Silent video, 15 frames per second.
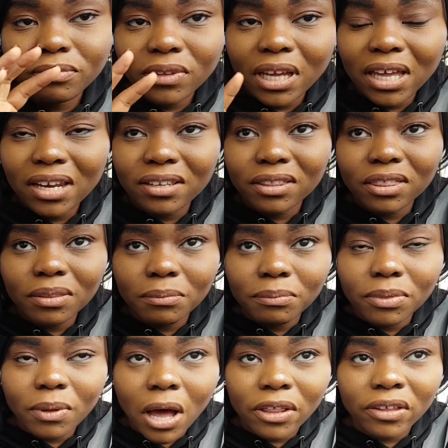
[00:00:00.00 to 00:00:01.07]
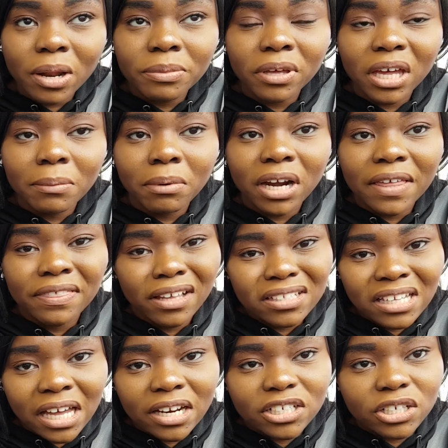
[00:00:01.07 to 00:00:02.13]
And now that I'm thinking about it, I think it's
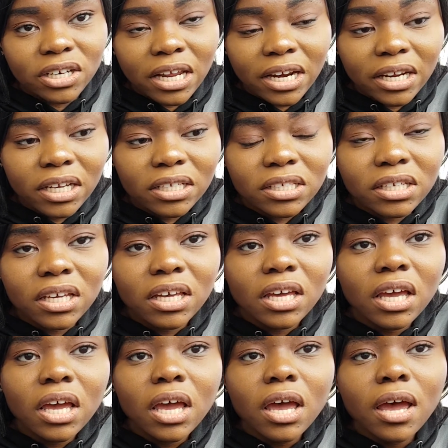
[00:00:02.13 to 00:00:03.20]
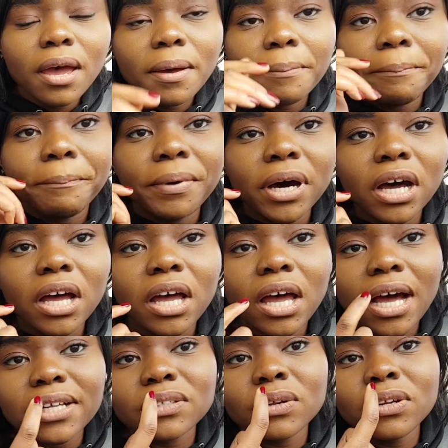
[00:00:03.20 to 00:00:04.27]
kind of genetic. But
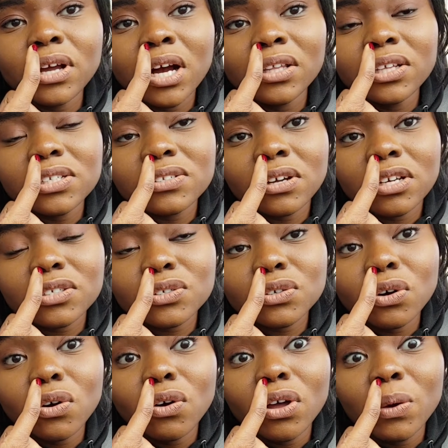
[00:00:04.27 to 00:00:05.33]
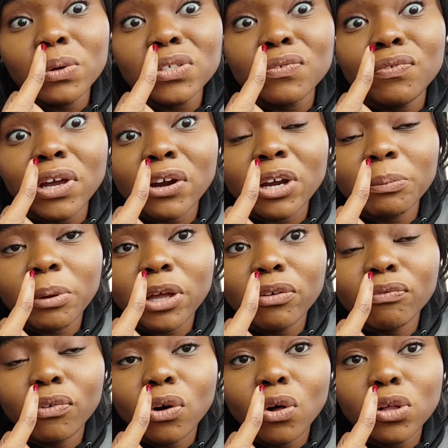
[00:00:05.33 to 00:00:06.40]
I told her to go on this nostril. It was very
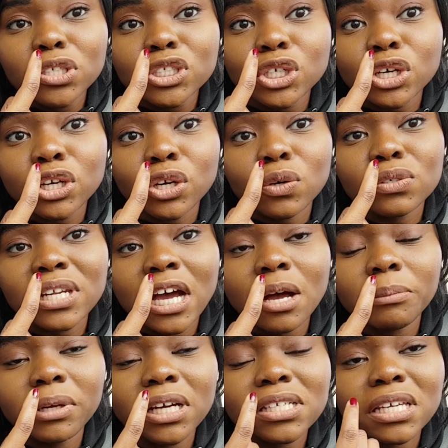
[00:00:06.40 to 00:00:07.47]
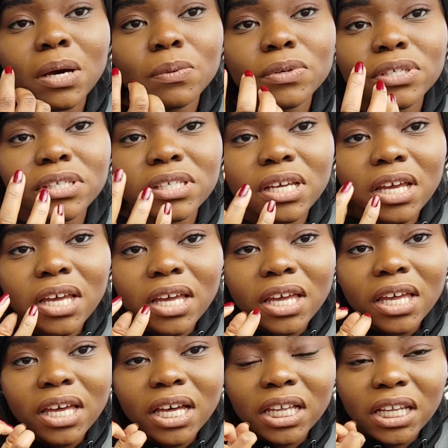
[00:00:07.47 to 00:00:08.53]
painful. She couldn't go down because I was
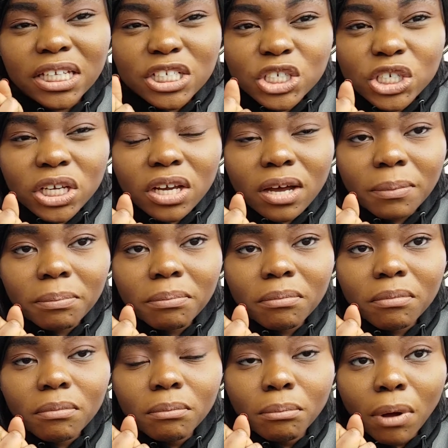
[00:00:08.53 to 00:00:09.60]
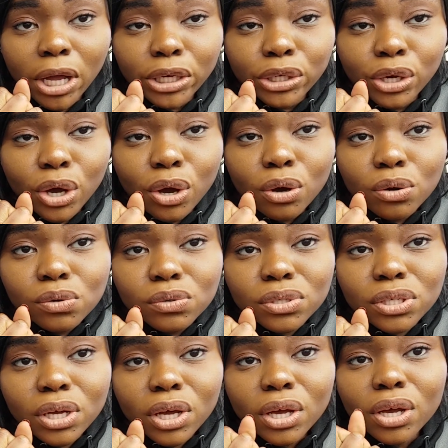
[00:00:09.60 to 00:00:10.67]
clenching up my nose.